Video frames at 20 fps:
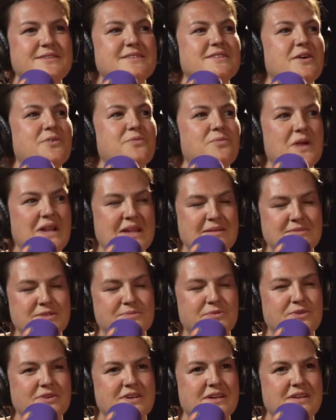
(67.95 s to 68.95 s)
So William De
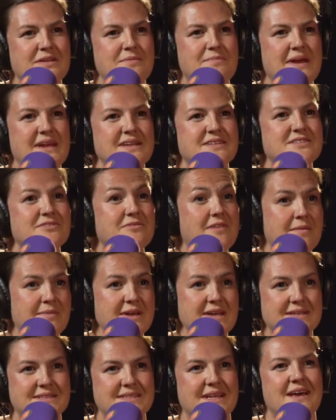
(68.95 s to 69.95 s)
Morgan made
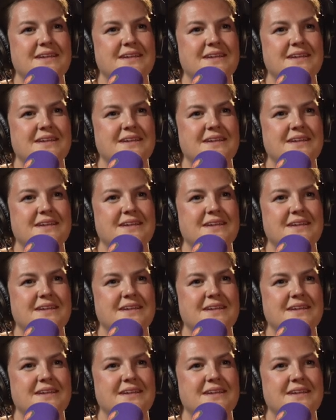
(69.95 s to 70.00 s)
ceramics,